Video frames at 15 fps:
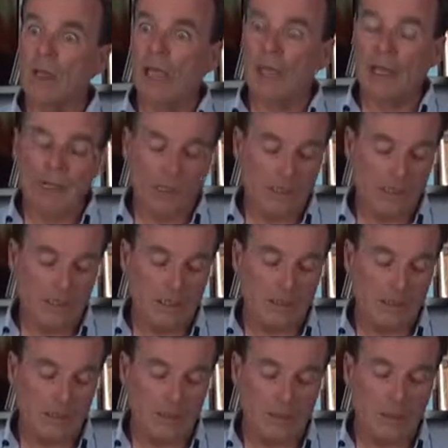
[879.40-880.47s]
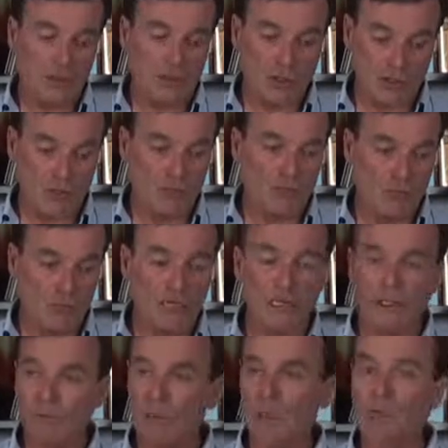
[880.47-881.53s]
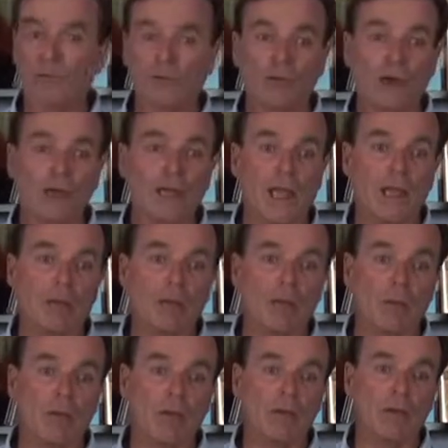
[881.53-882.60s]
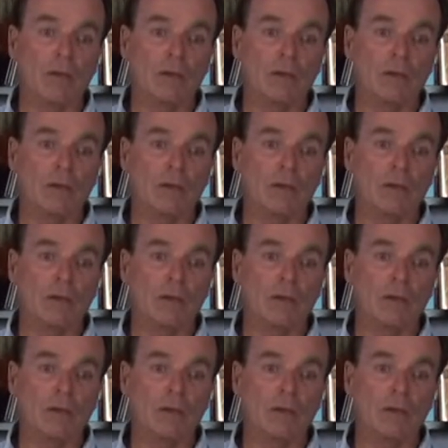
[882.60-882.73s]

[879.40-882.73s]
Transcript: and he's just a really, really good guy to hang around with.